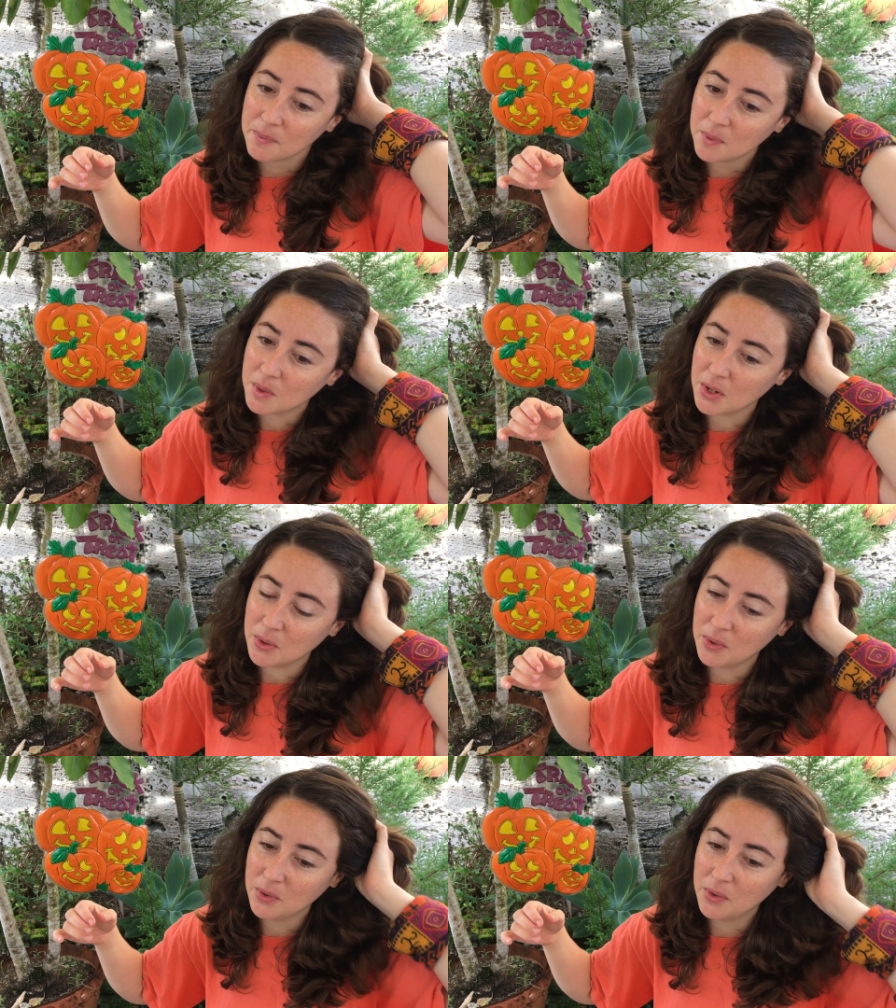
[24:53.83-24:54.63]

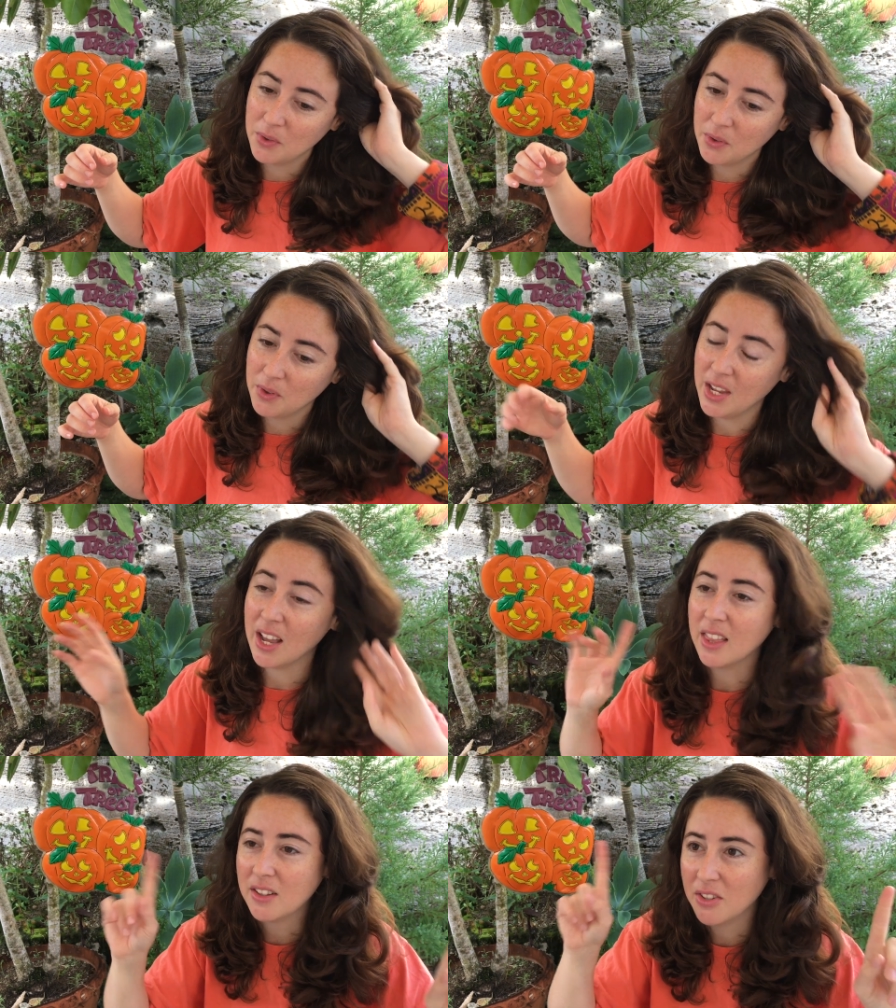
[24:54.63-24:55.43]
So yeah,
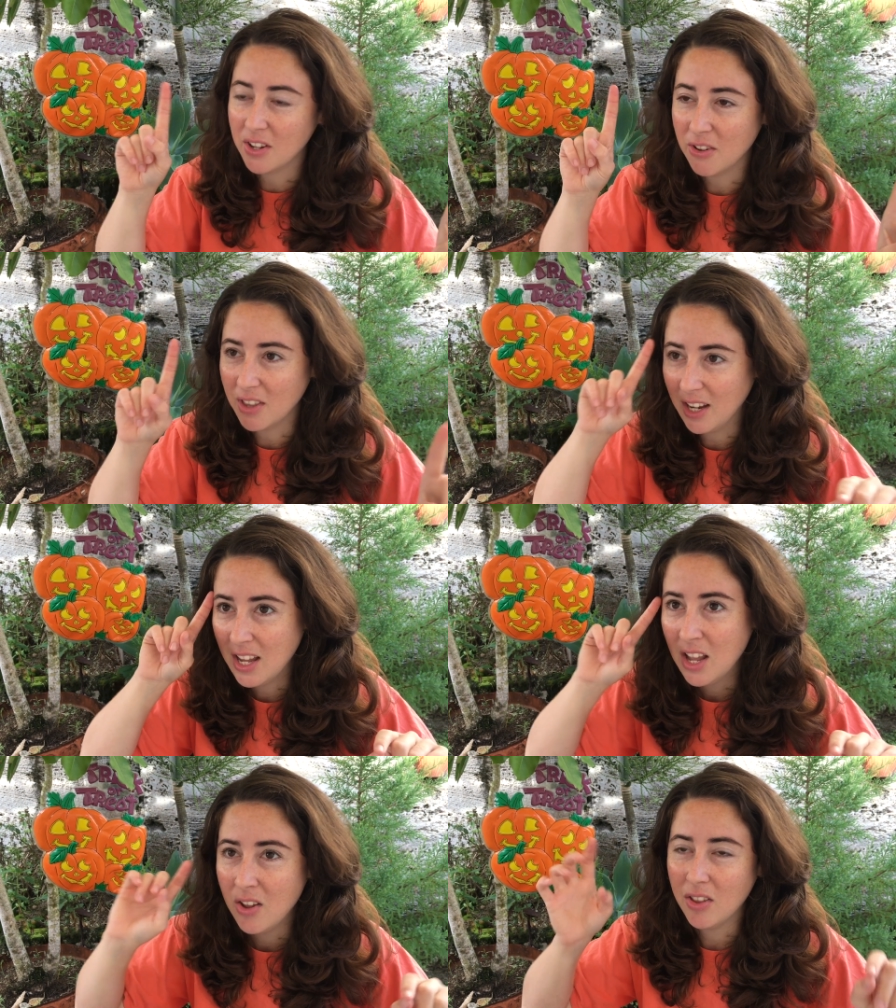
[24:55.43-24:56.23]
that's another thing.
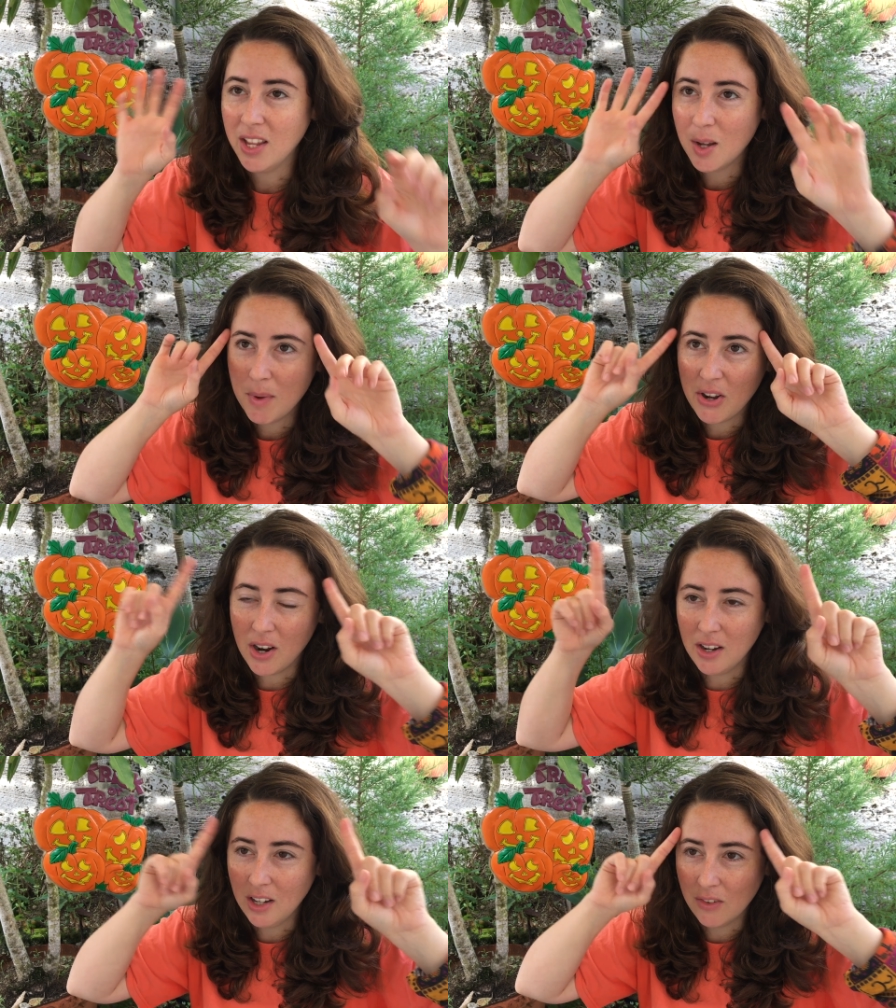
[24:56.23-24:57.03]
Think about
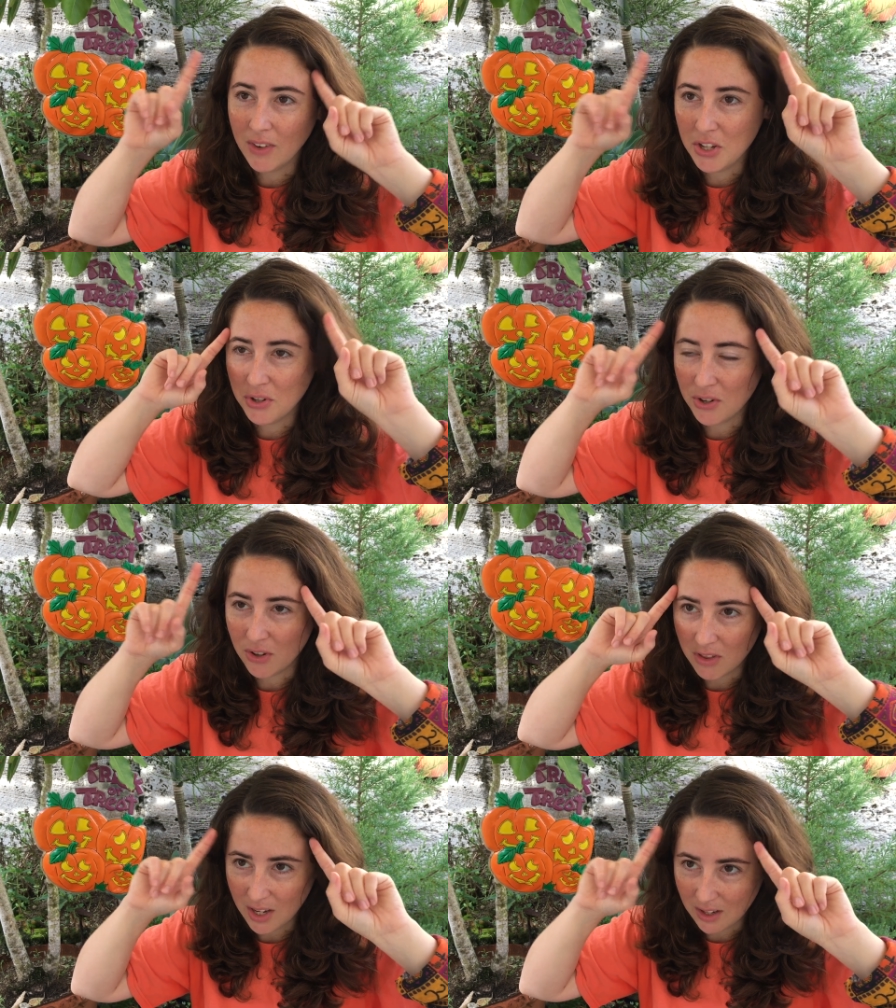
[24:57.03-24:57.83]
unconventional
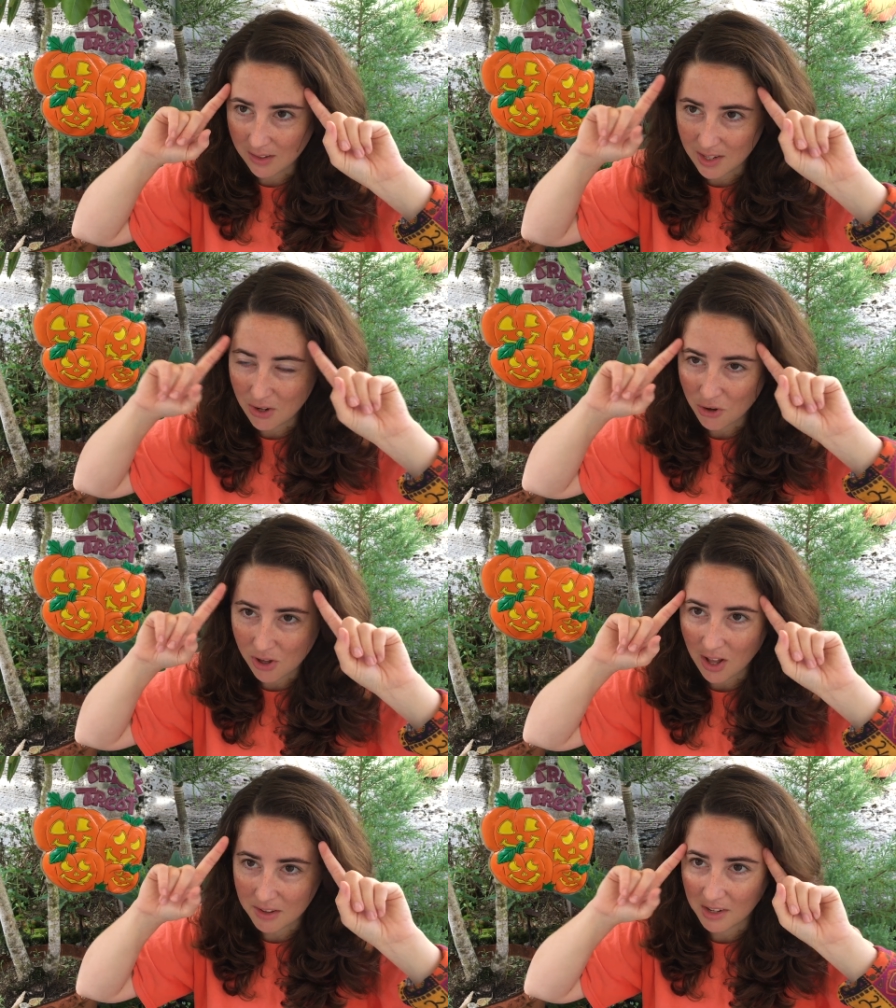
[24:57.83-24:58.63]
things in your
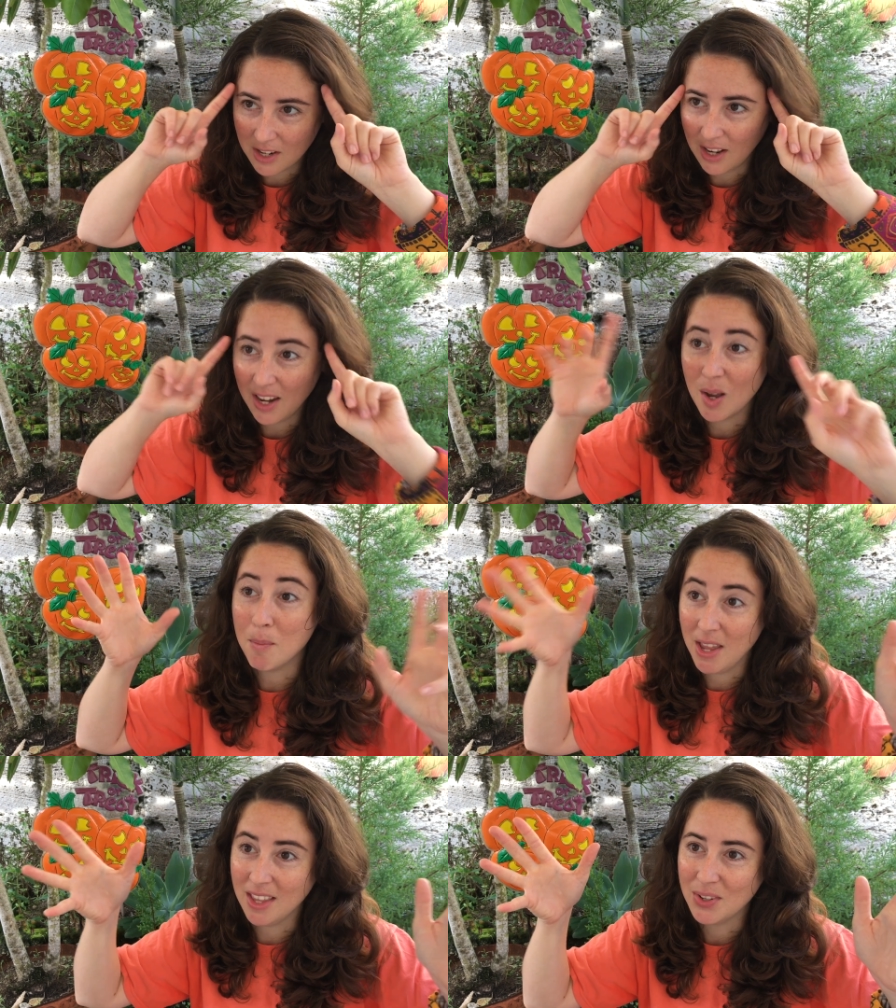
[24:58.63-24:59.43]
closet, like a
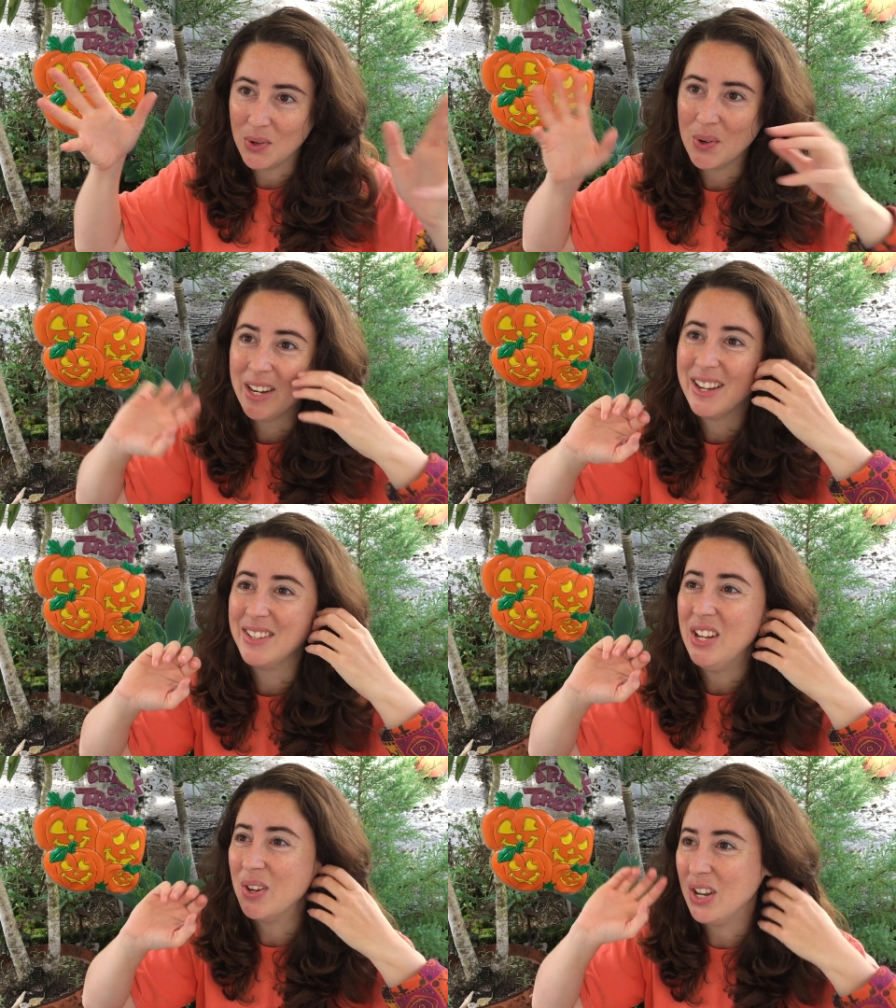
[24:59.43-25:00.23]
bathing suit,
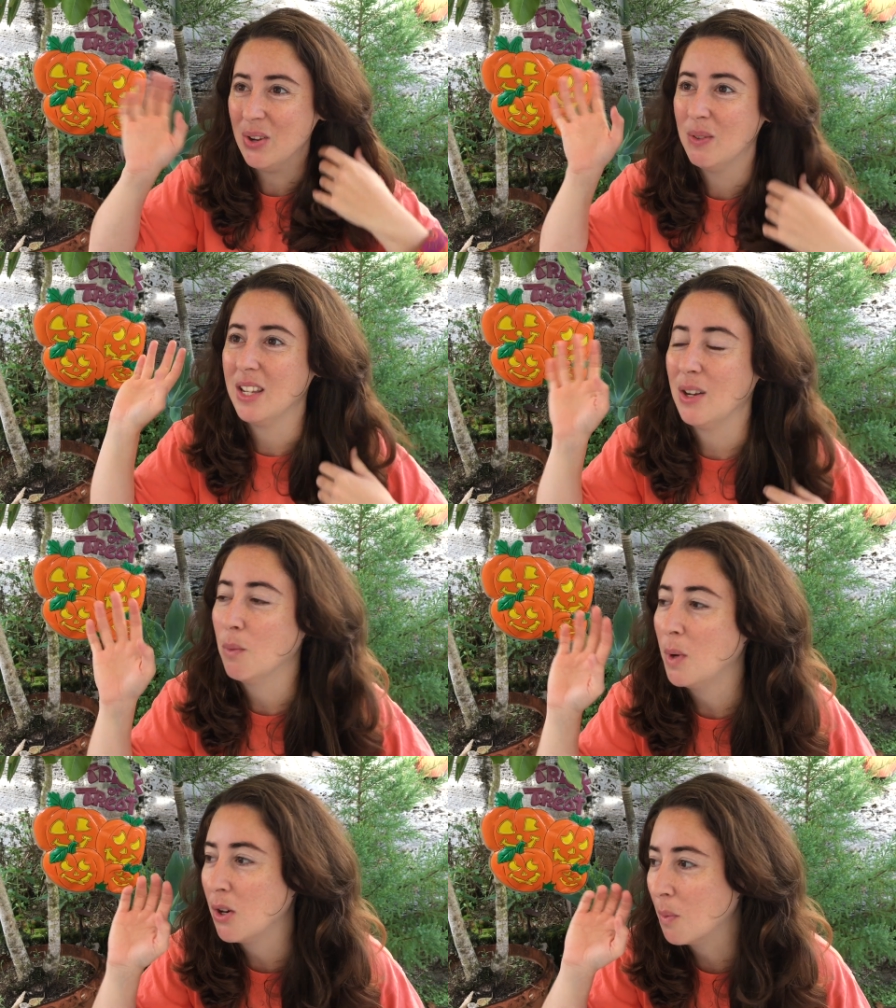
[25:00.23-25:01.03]
because you can use it in weird